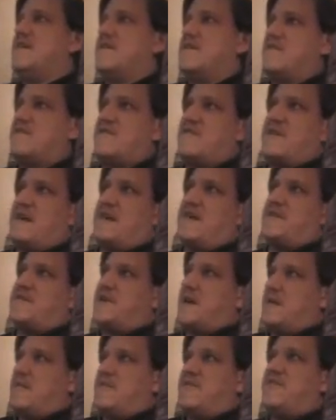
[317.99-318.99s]
or just I'm going to
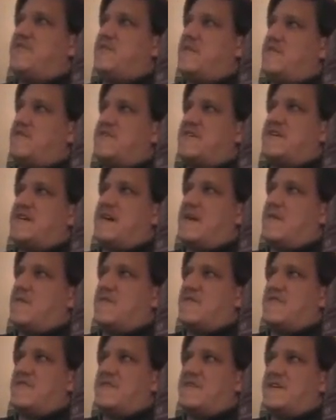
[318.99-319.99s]
be able to do everything I
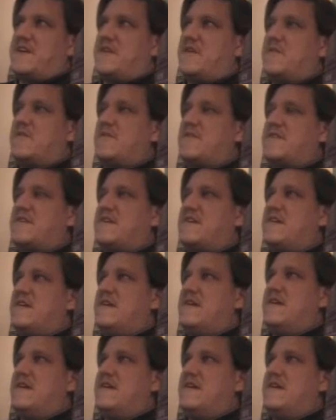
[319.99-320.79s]
originally could with it.